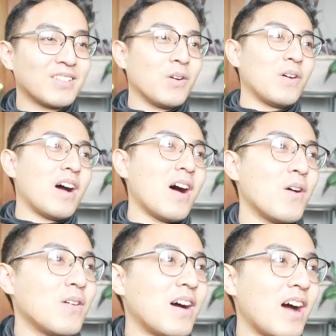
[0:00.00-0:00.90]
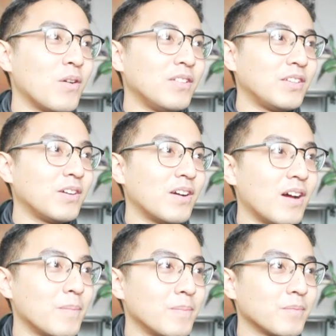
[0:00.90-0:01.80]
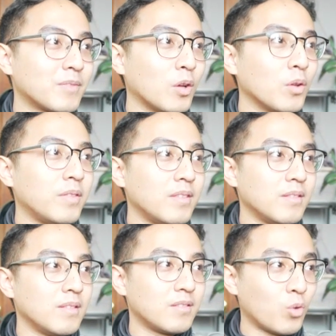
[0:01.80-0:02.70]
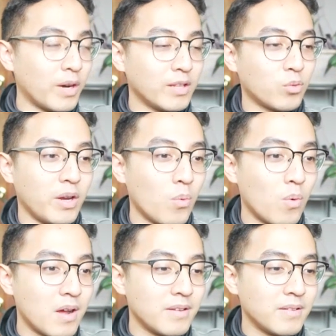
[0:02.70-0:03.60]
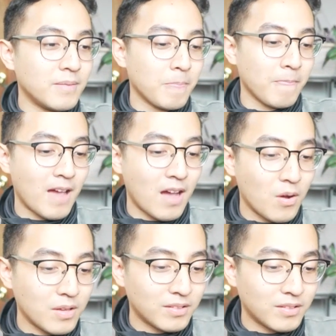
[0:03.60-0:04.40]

So how is your 2021, how is